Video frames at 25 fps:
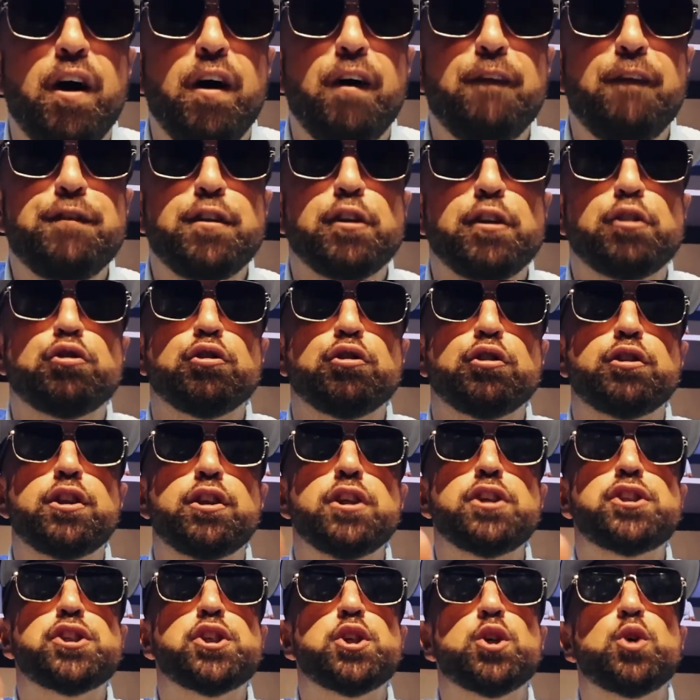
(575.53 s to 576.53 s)
of the
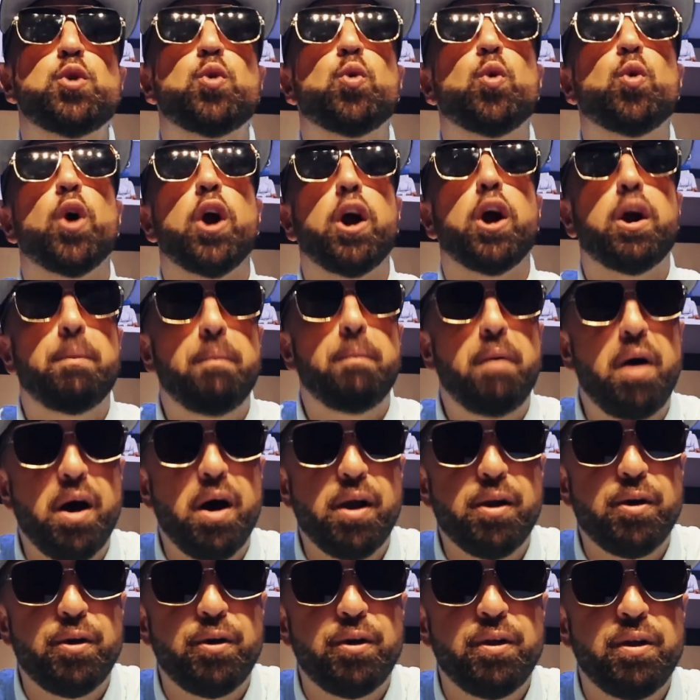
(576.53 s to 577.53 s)
traditional work
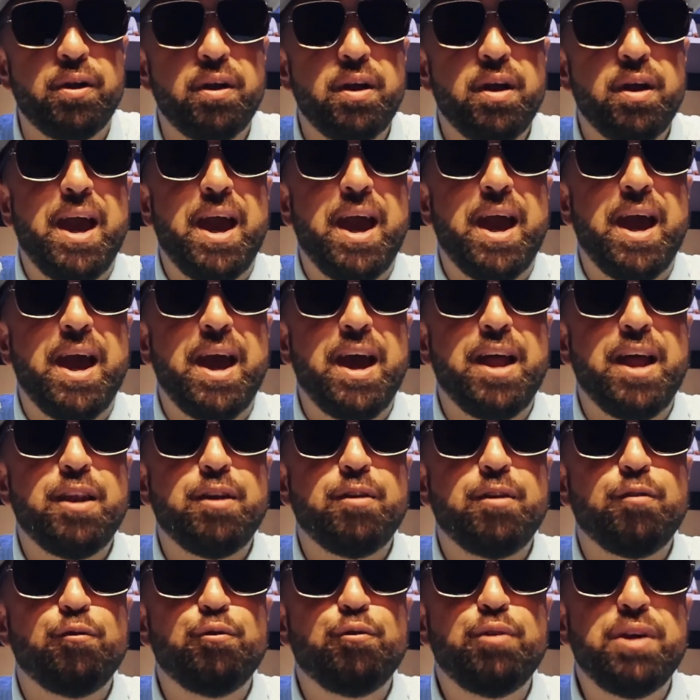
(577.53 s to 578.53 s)
model and
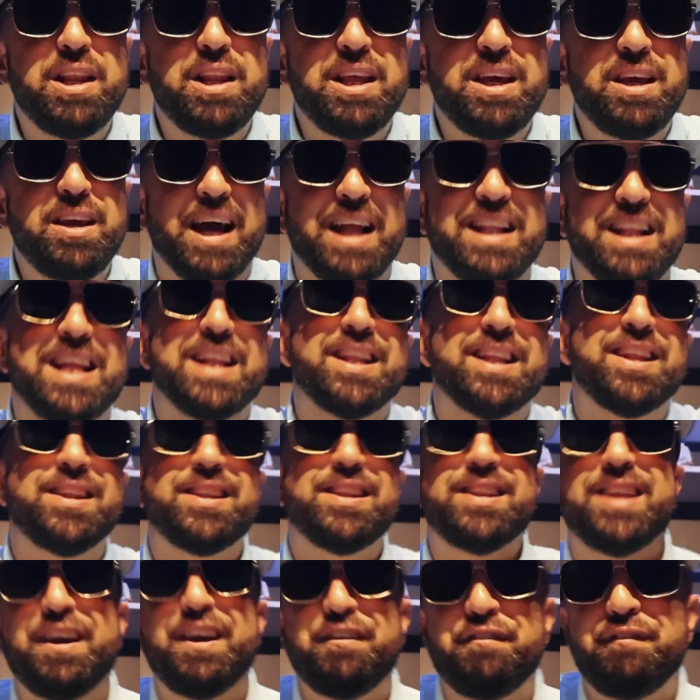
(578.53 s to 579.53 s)
really, at the end
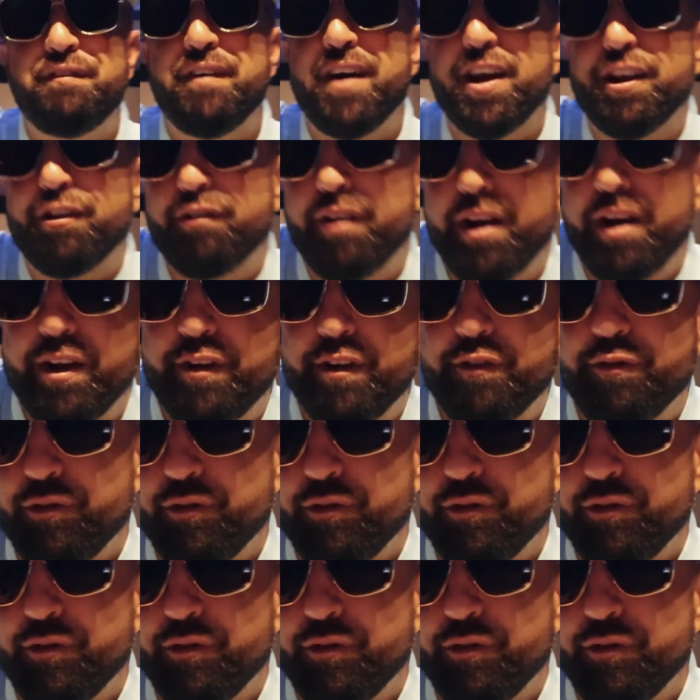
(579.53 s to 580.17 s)
of the day, find greater